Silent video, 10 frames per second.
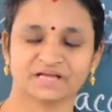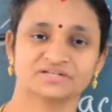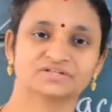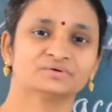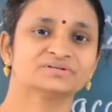
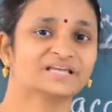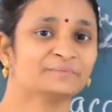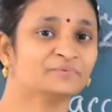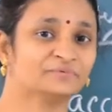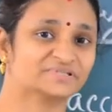So,
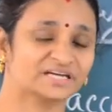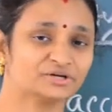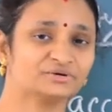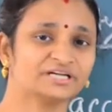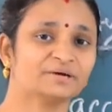
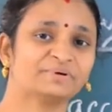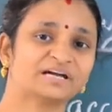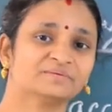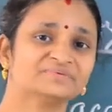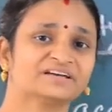security
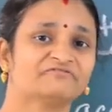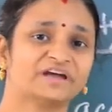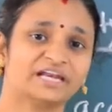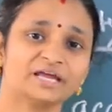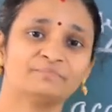becomes a
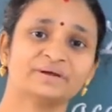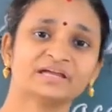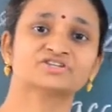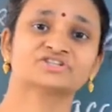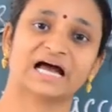very
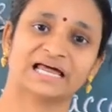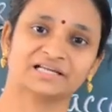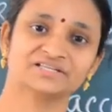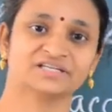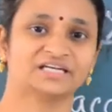big
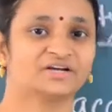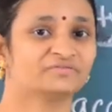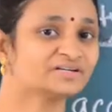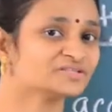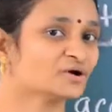challenge in
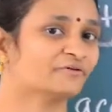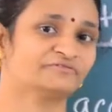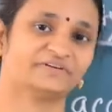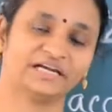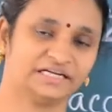our
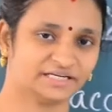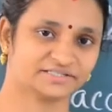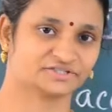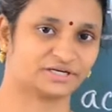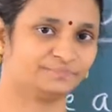software
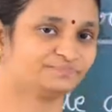industry.